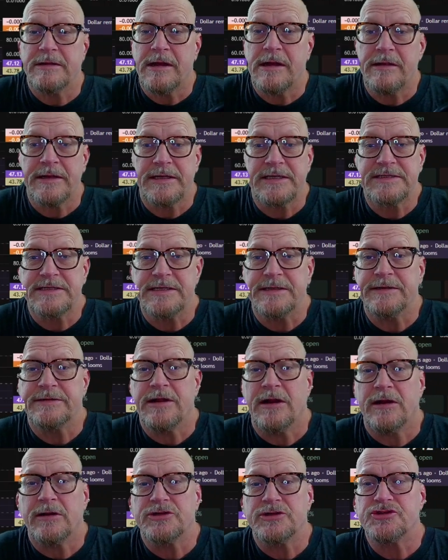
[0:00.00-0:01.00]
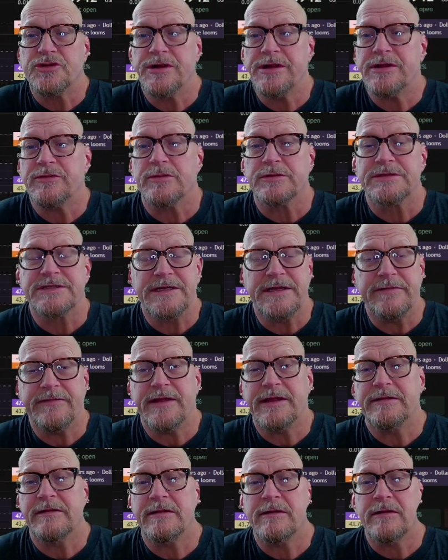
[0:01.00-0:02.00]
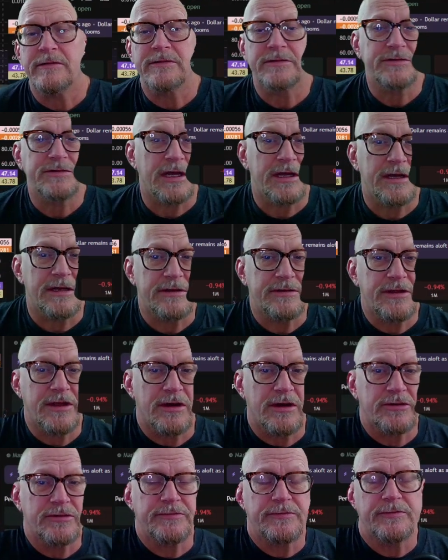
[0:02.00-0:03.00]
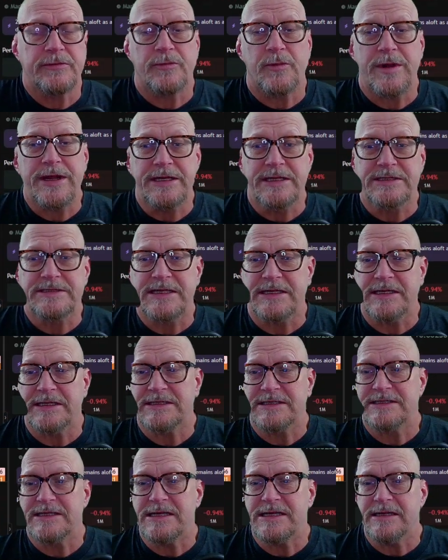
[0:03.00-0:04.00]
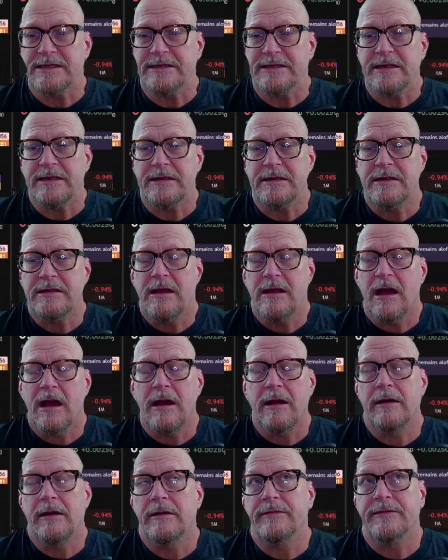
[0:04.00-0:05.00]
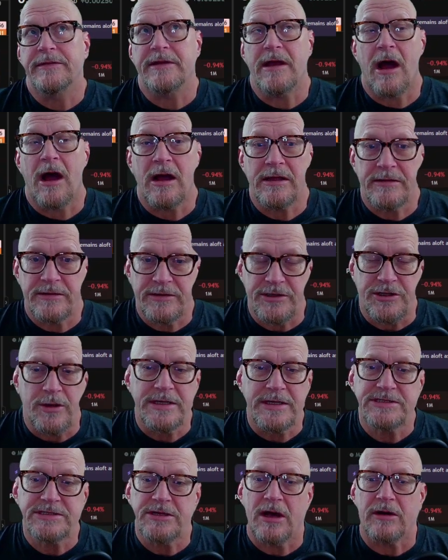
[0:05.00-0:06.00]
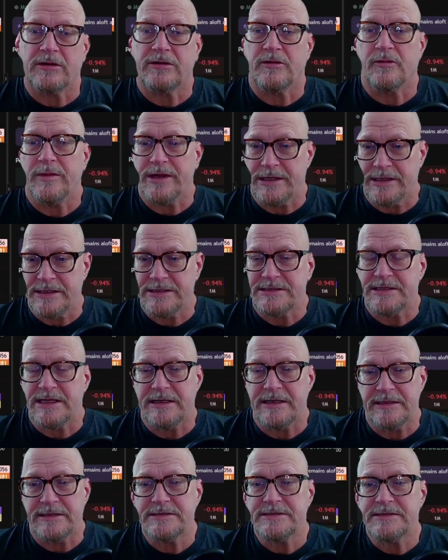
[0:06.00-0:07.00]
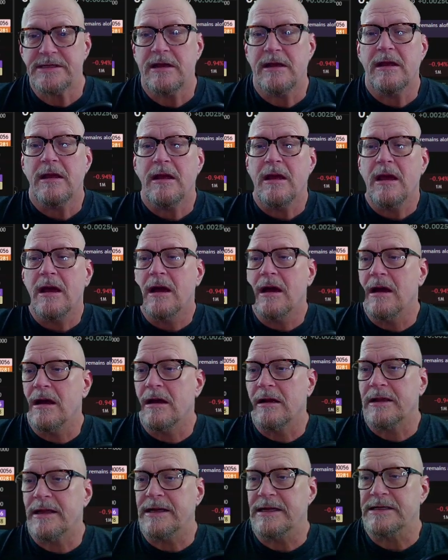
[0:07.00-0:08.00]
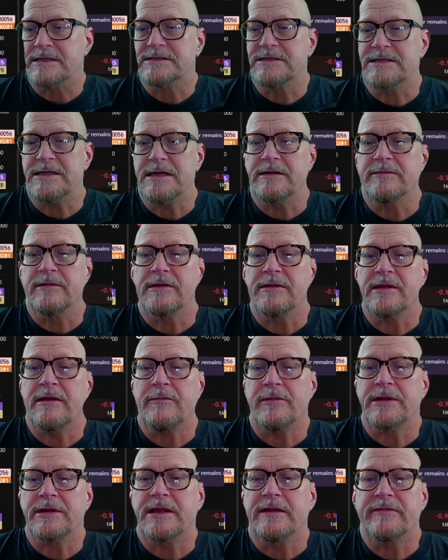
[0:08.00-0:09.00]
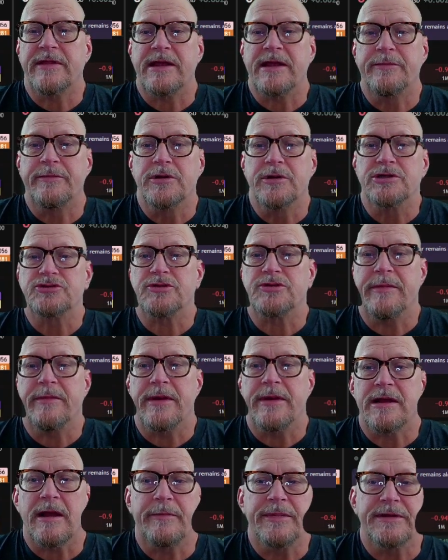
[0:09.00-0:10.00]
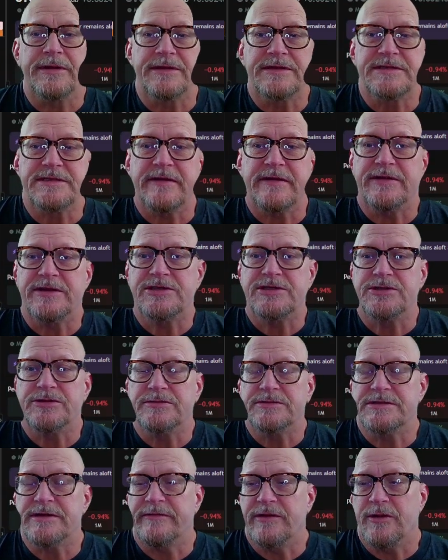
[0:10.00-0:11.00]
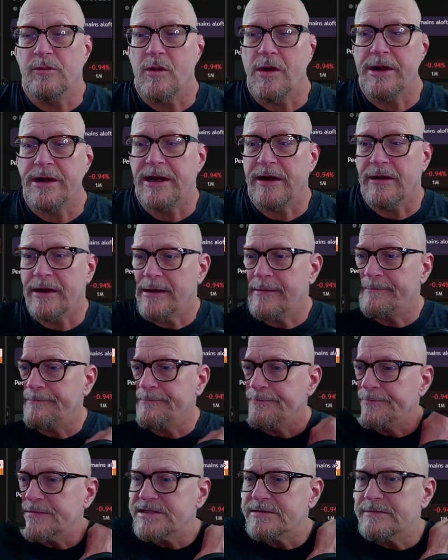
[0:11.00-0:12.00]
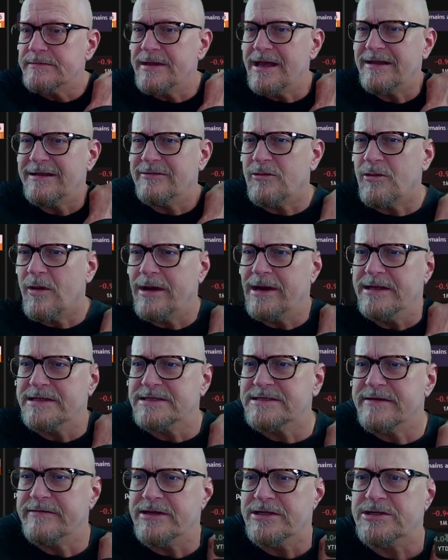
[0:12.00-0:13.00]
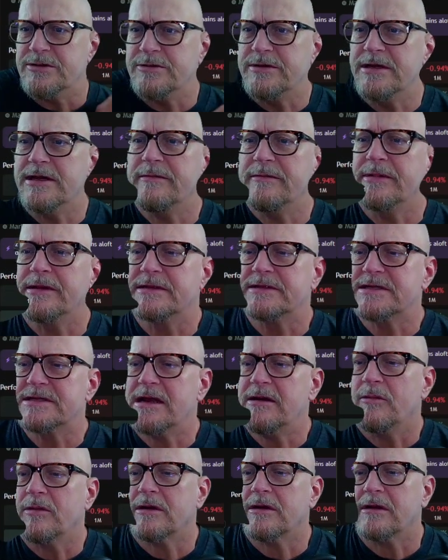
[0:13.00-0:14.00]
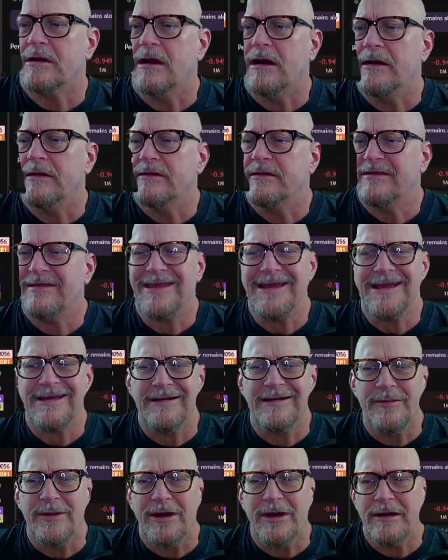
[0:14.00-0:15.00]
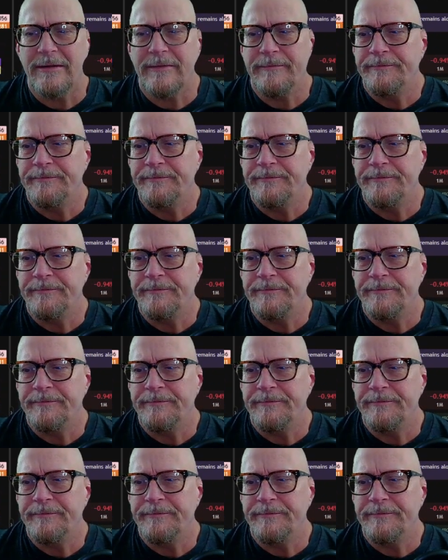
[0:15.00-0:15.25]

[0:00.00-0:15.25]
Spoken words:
extended dollar strength. We'll see if that dollar weakness can extend. The U.S. dollar weakness, that is, can extend. I would give that a push right back up into the 72, 71 area. Hadn't quite hit 72 yet, but it's kind of working on it, thinking about it.